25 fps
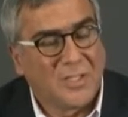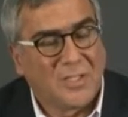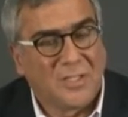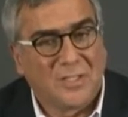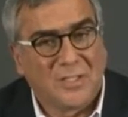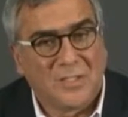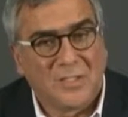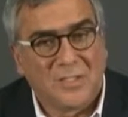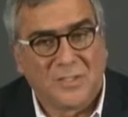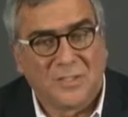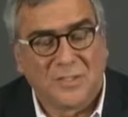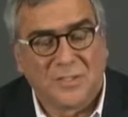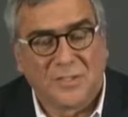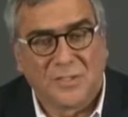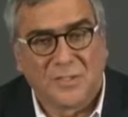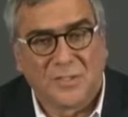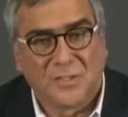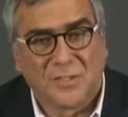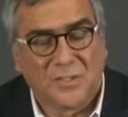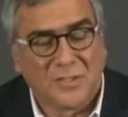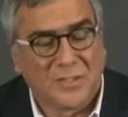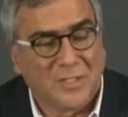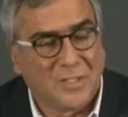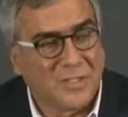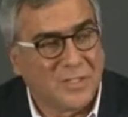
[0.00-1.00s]
And
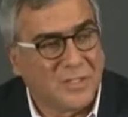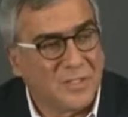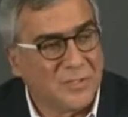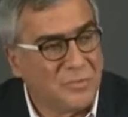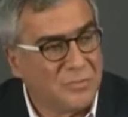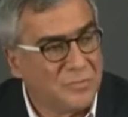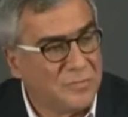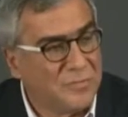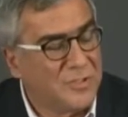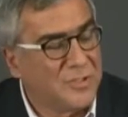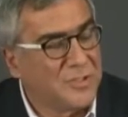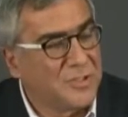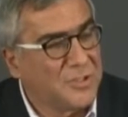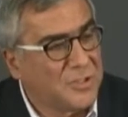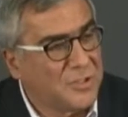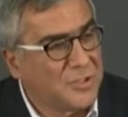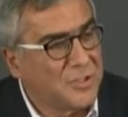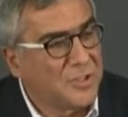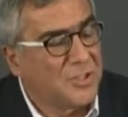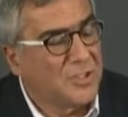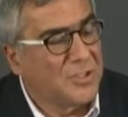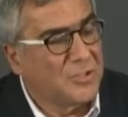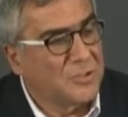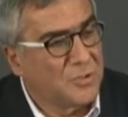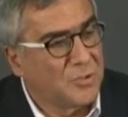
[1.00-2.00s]
then the
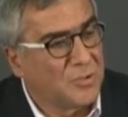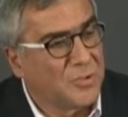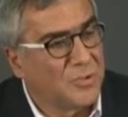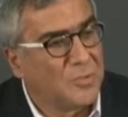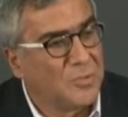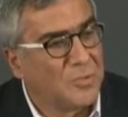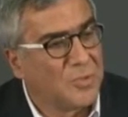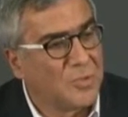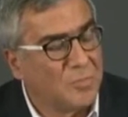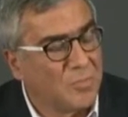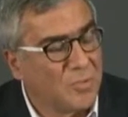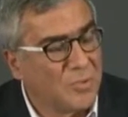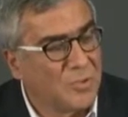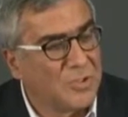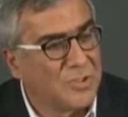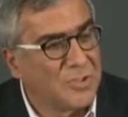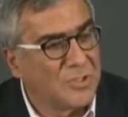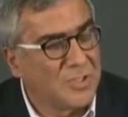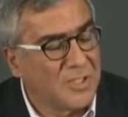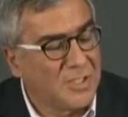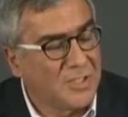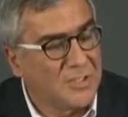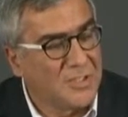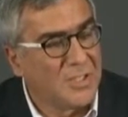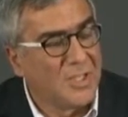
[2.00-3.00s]
physician actually
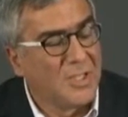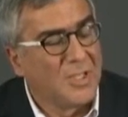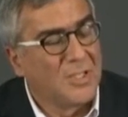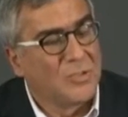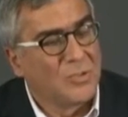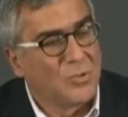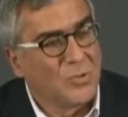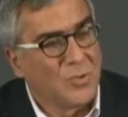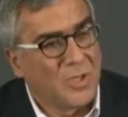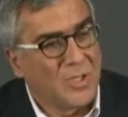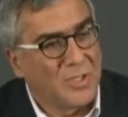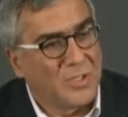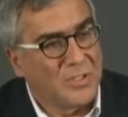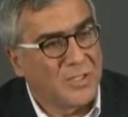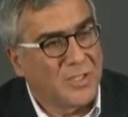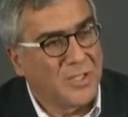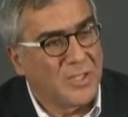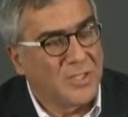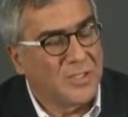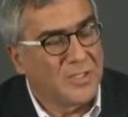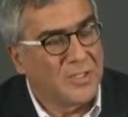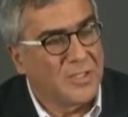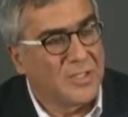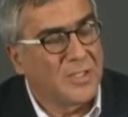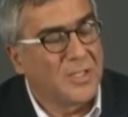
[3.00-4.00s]
reports that to Health
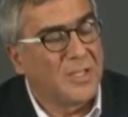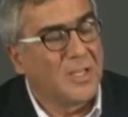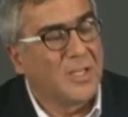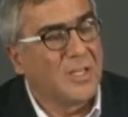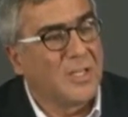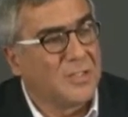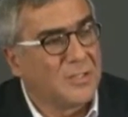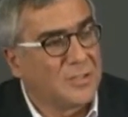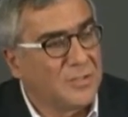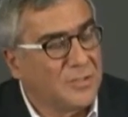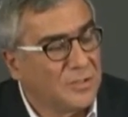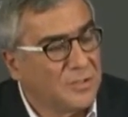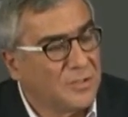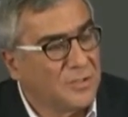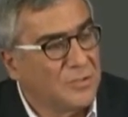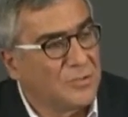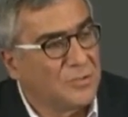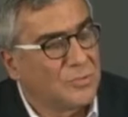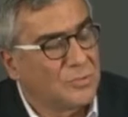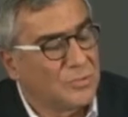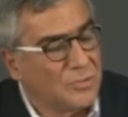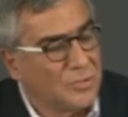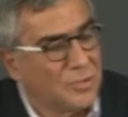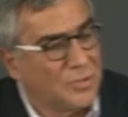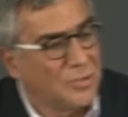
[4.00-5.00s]
Canada, and
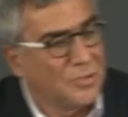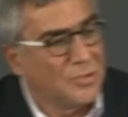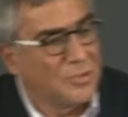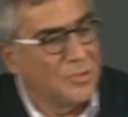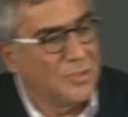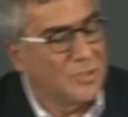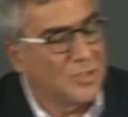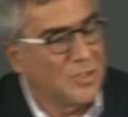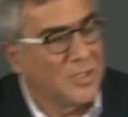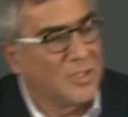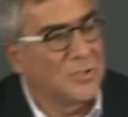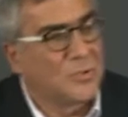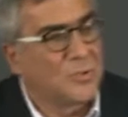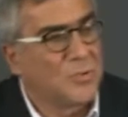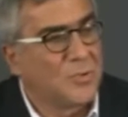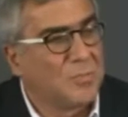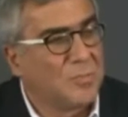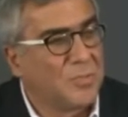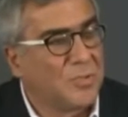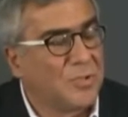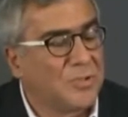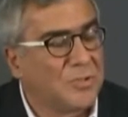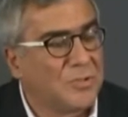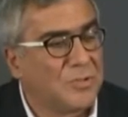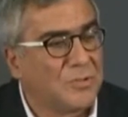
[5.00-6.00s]
it gets
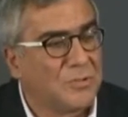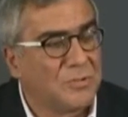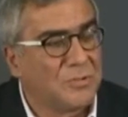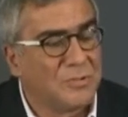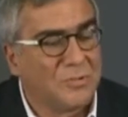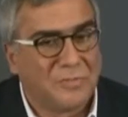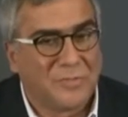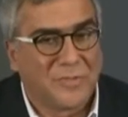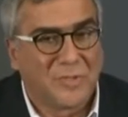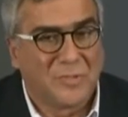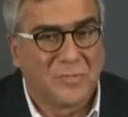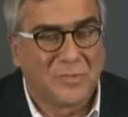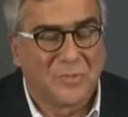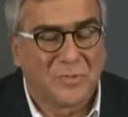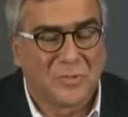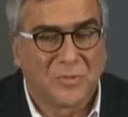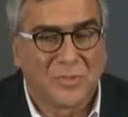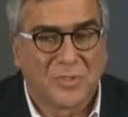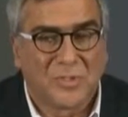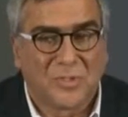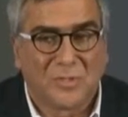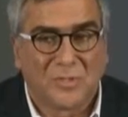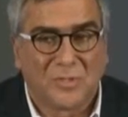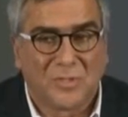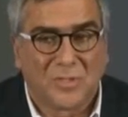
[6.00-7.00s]
reported to the
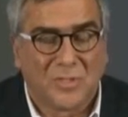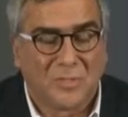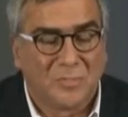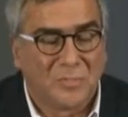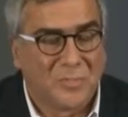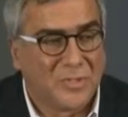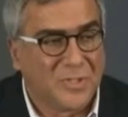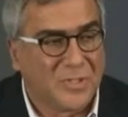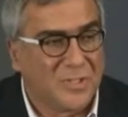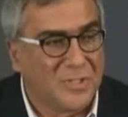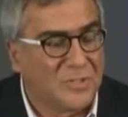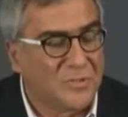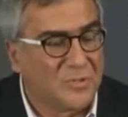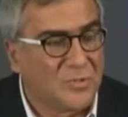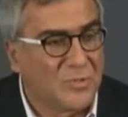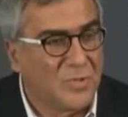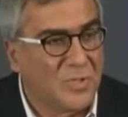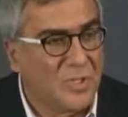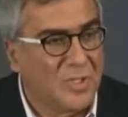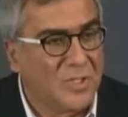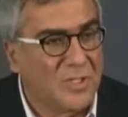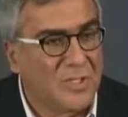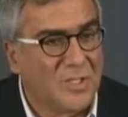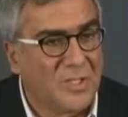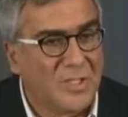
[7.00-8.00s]
pharmaceutical company as
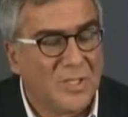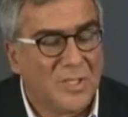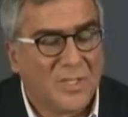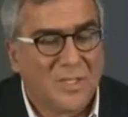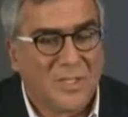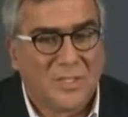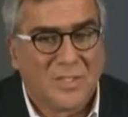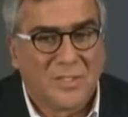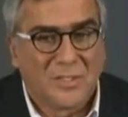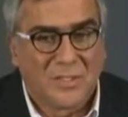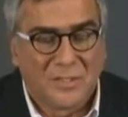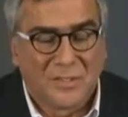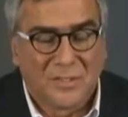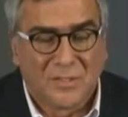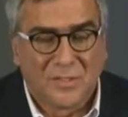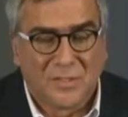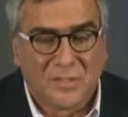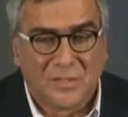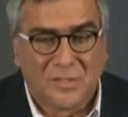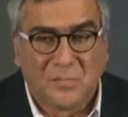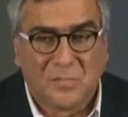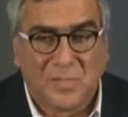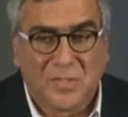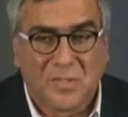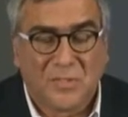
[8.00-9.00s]
well.
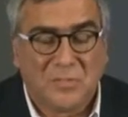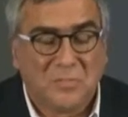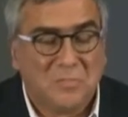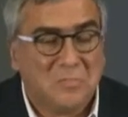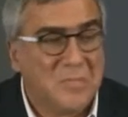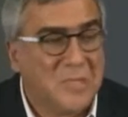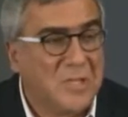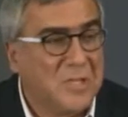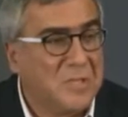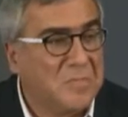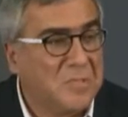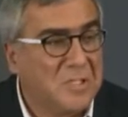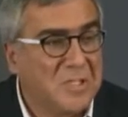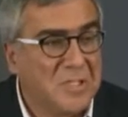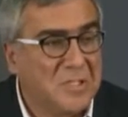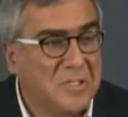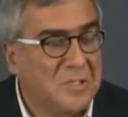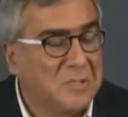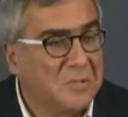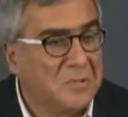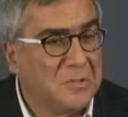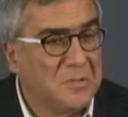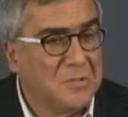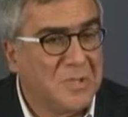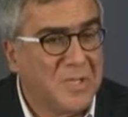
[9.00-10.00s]
But
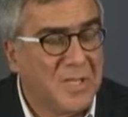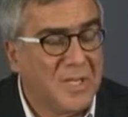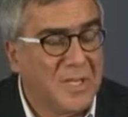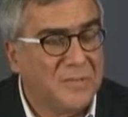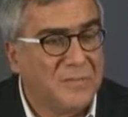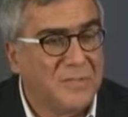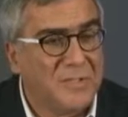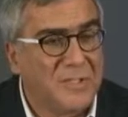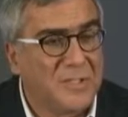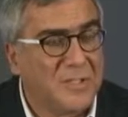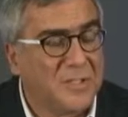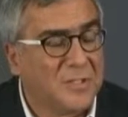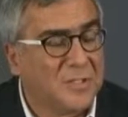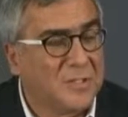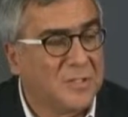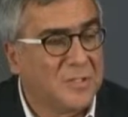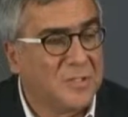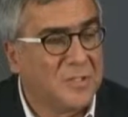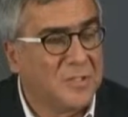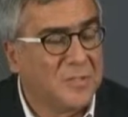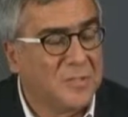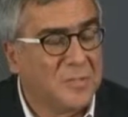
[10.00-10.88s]
maybe having